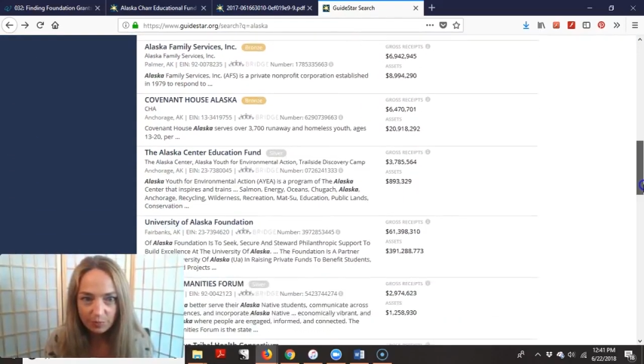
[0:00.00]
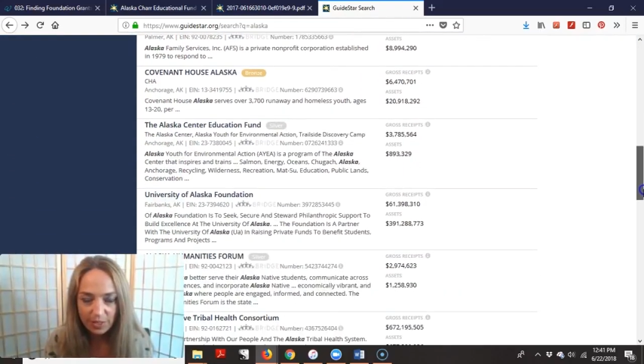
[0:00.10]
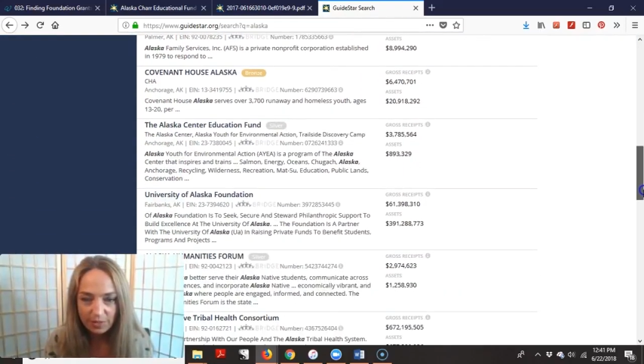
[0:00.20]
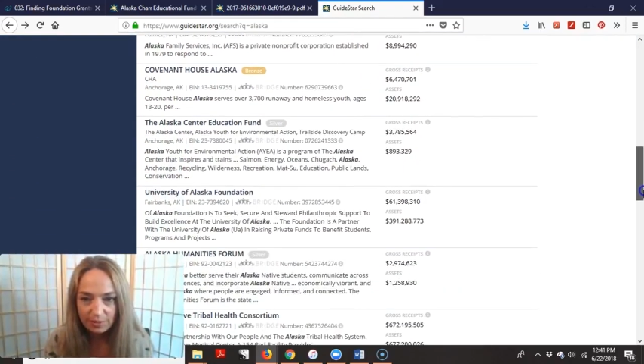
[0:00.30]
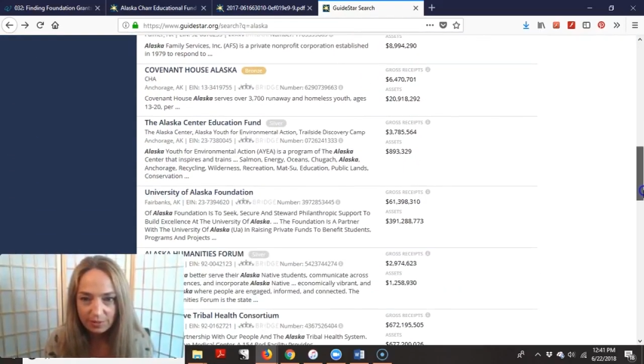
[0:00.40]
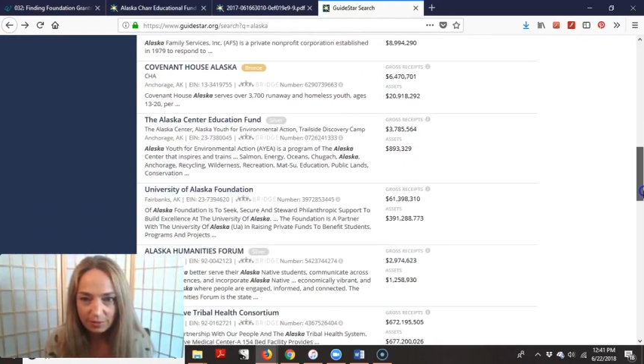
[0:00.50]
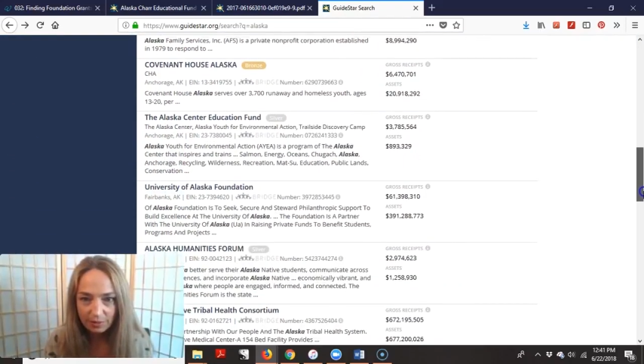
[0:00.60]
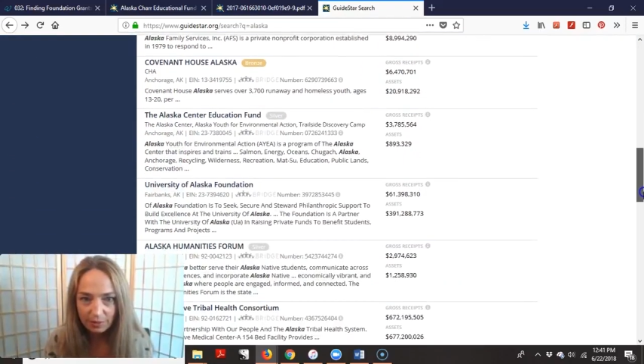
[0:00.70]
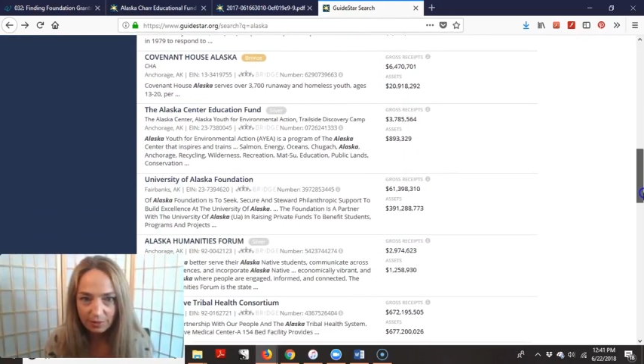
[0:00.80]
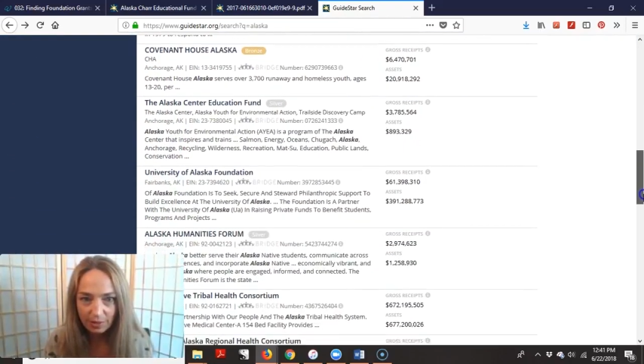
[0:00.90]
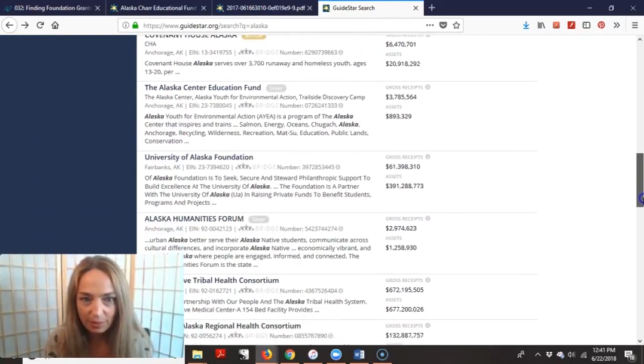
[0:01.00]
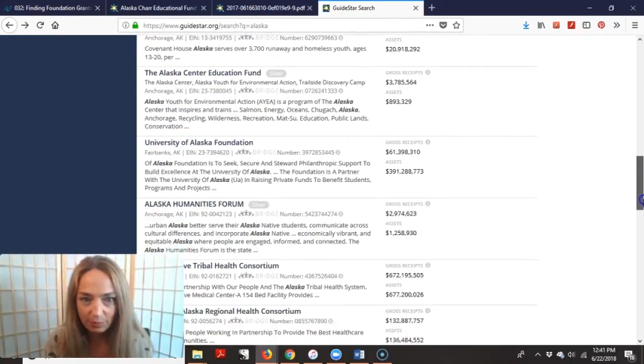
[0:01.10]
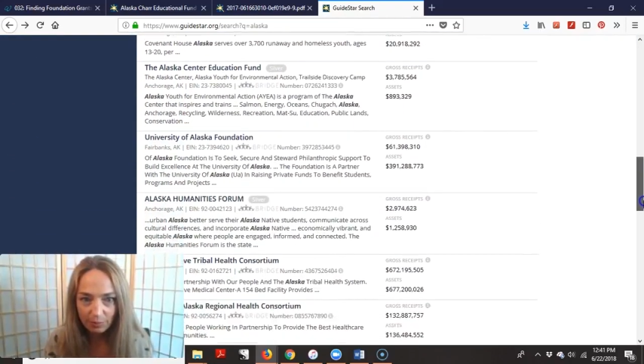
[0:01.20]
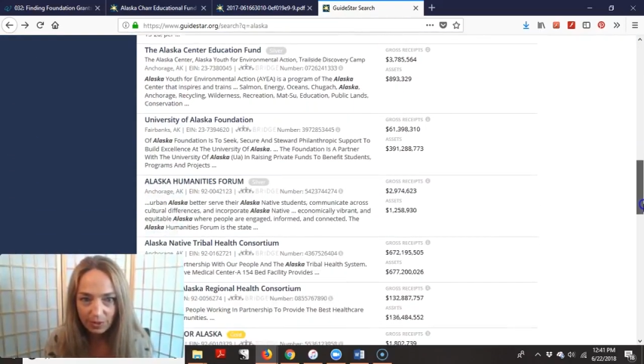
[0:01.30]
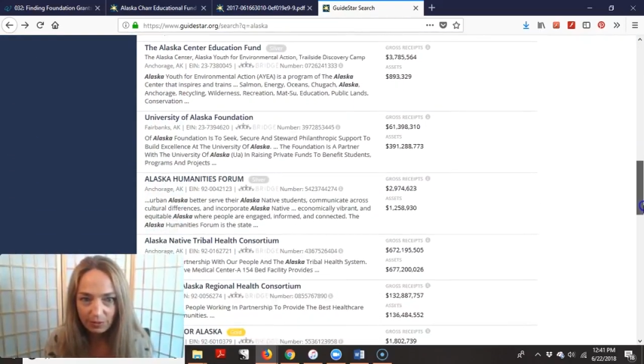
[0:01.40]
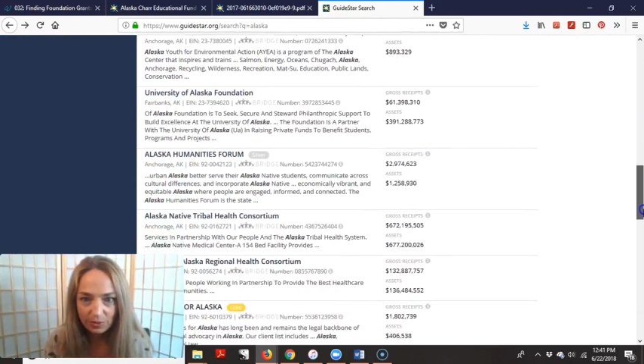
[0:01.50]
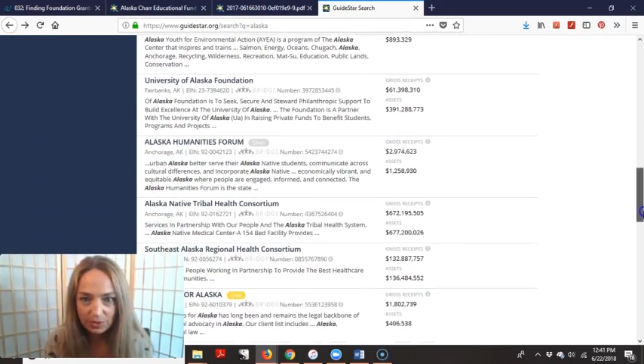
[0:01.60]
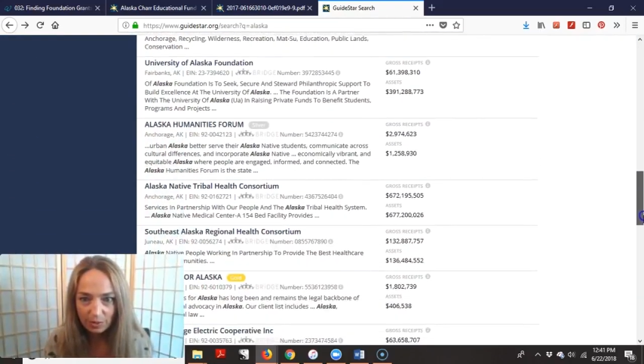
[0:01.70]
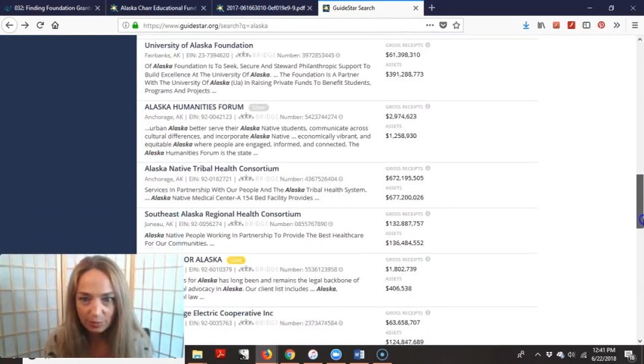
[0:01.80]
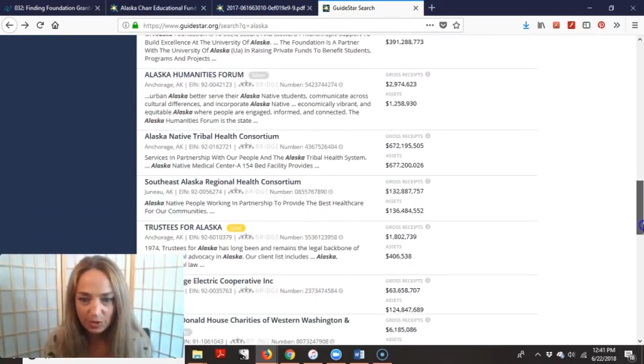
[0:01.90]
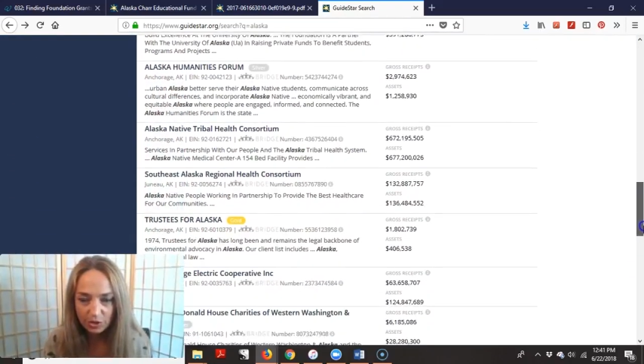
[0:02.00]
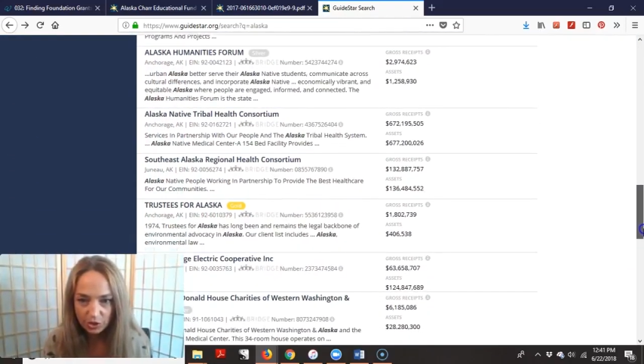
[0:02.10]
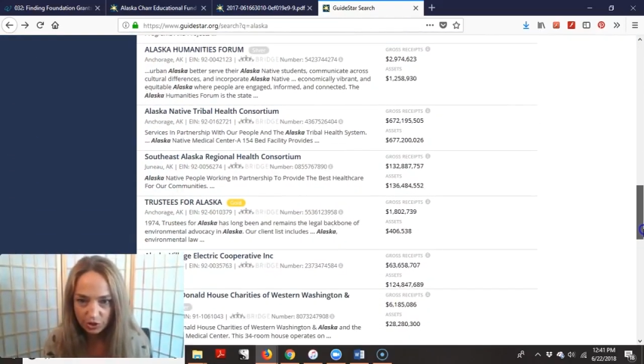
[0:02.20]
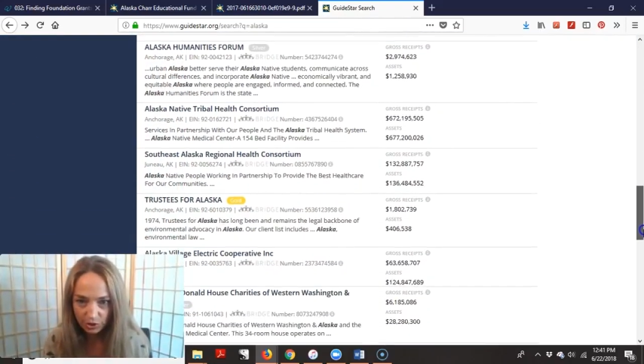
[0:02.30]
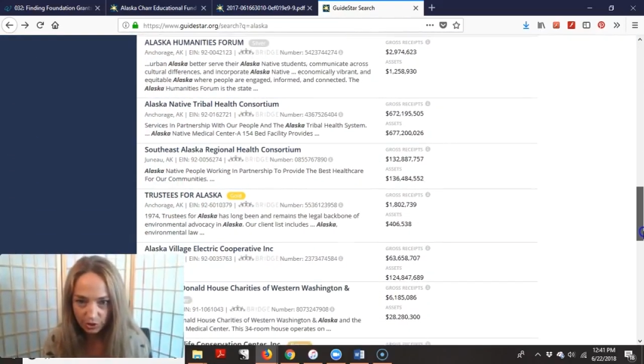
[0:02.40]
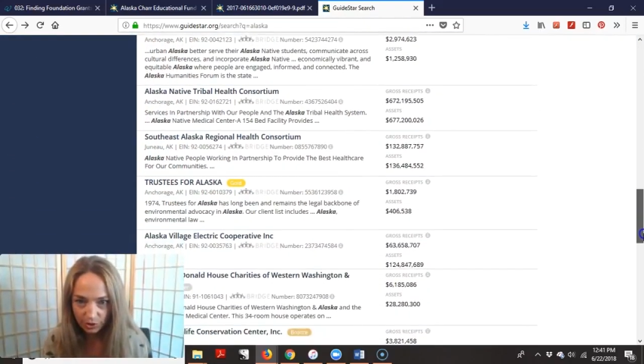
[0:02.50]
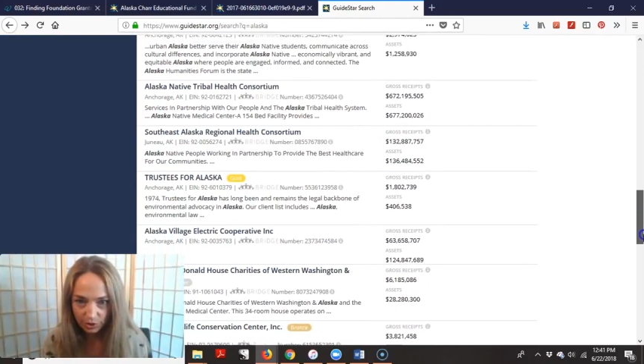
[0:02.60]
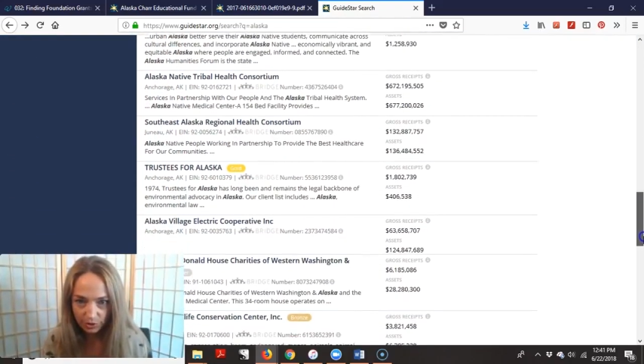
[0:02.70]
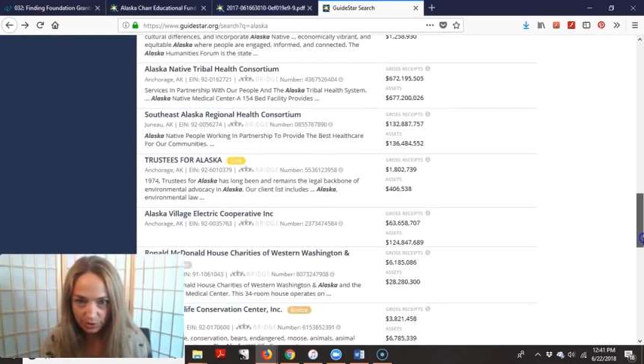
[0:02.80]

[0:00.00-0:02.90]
based on the amount. I'm not sure